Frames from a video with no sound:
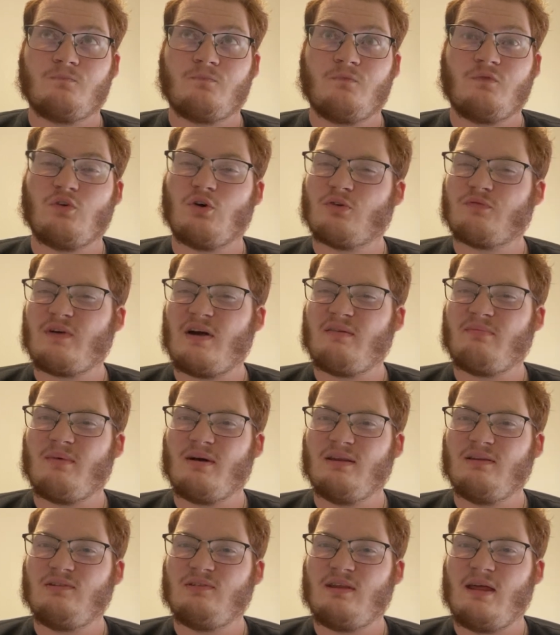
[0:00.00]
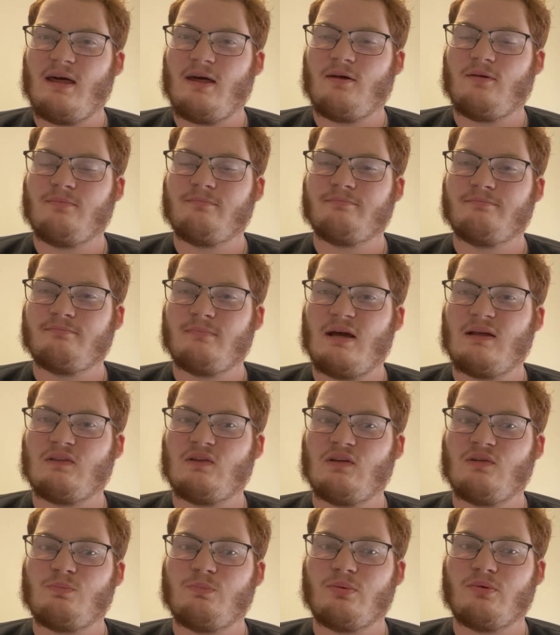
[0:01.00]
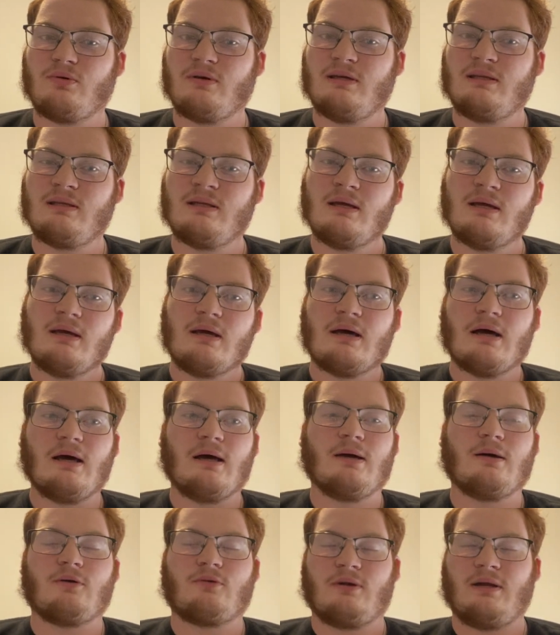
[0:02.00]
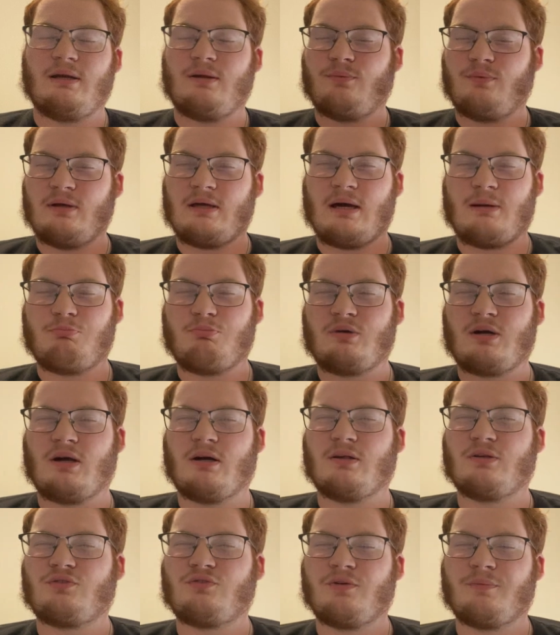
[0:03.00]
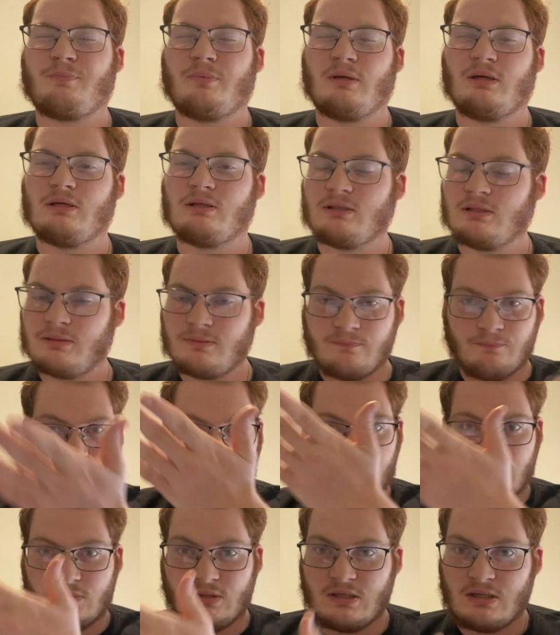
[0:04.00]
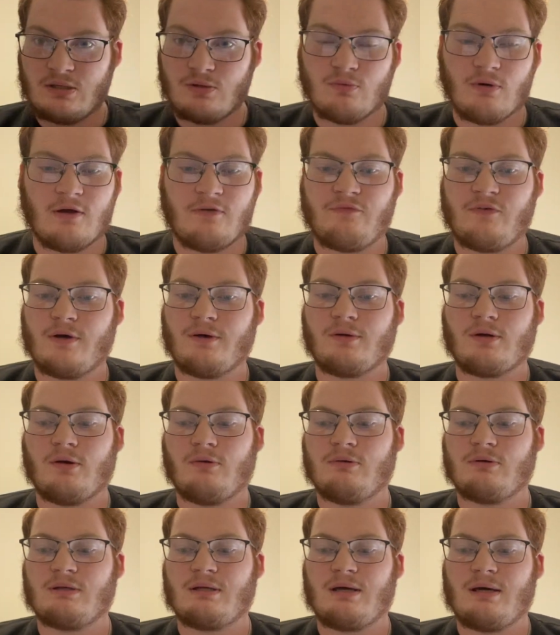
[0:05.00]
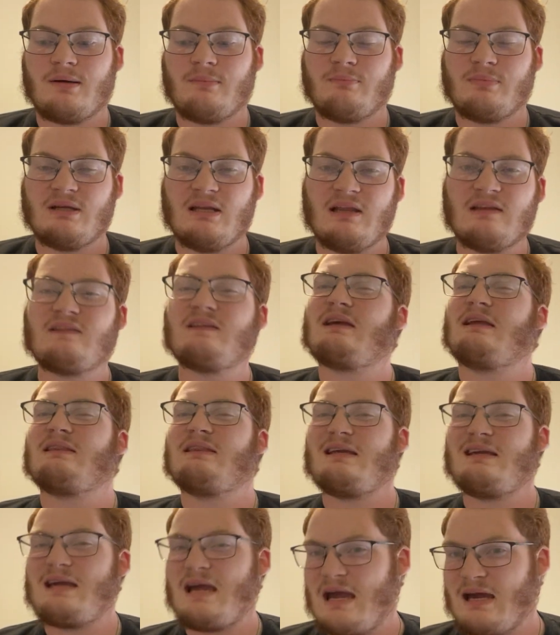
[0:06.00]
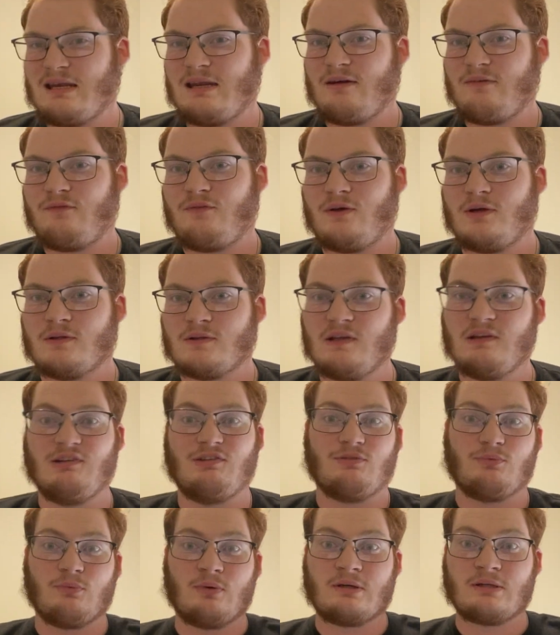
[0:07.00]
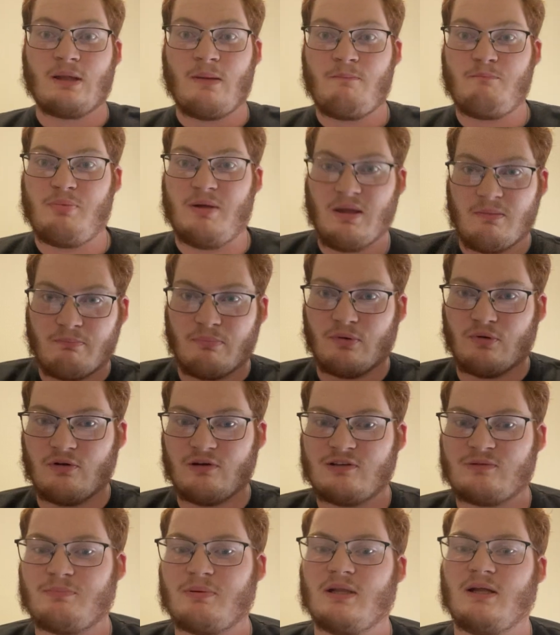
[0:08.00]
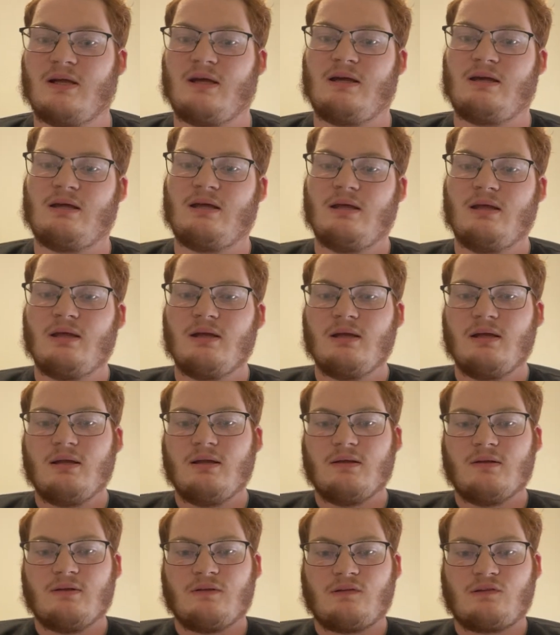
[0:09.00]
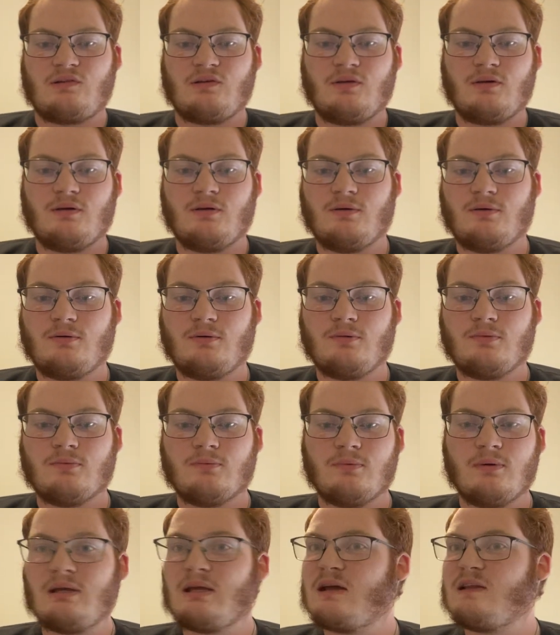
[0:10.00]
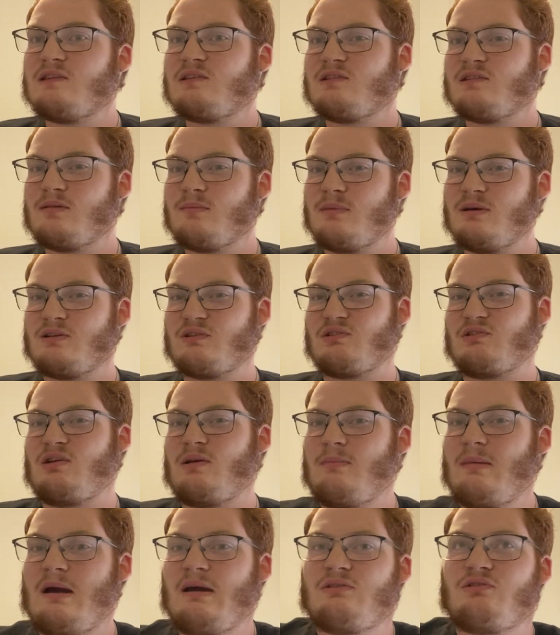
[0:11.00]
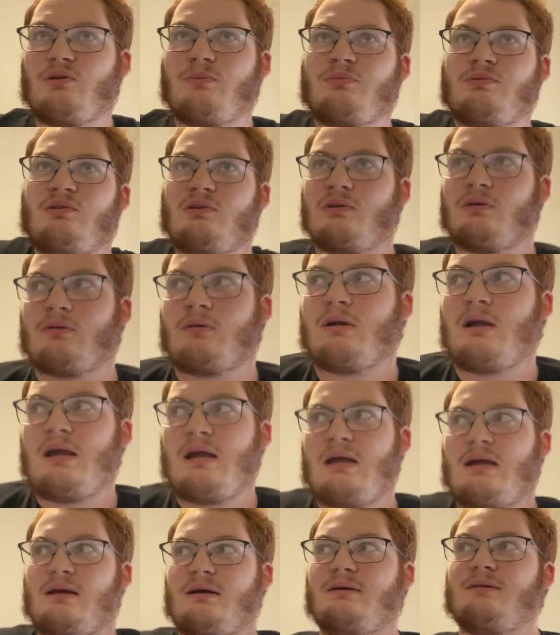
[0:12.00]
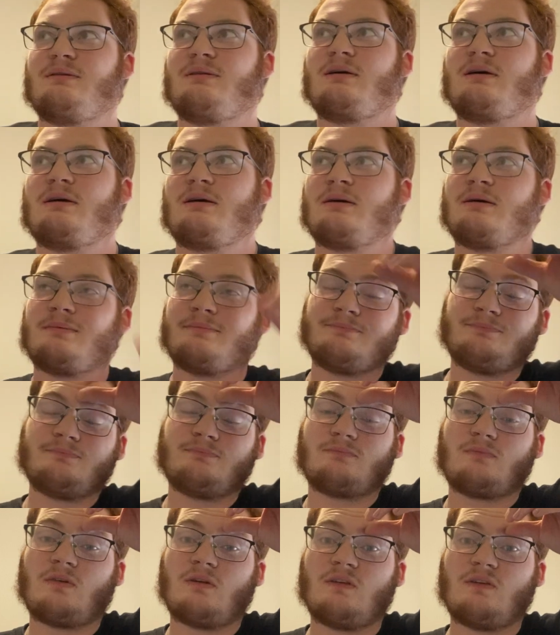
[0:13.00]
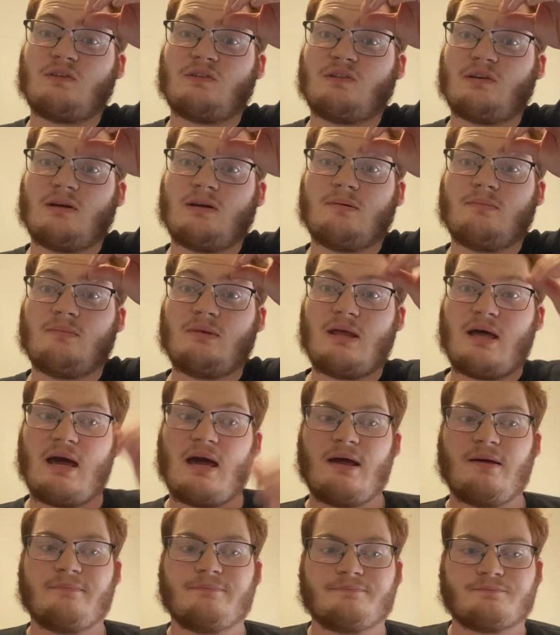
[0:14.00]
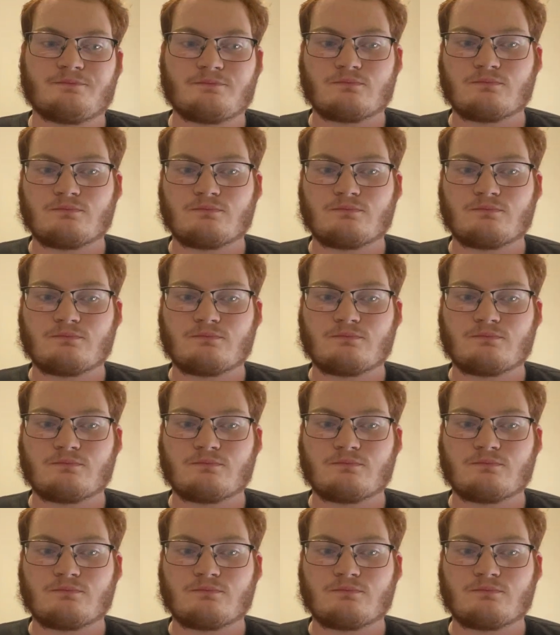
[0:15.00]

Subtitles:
4 or 5 months now at this point. Granted, we got college football and the UFL going on, but it's not the NFL. This is where the big boys play. So, we got some interesting matchups here, and some that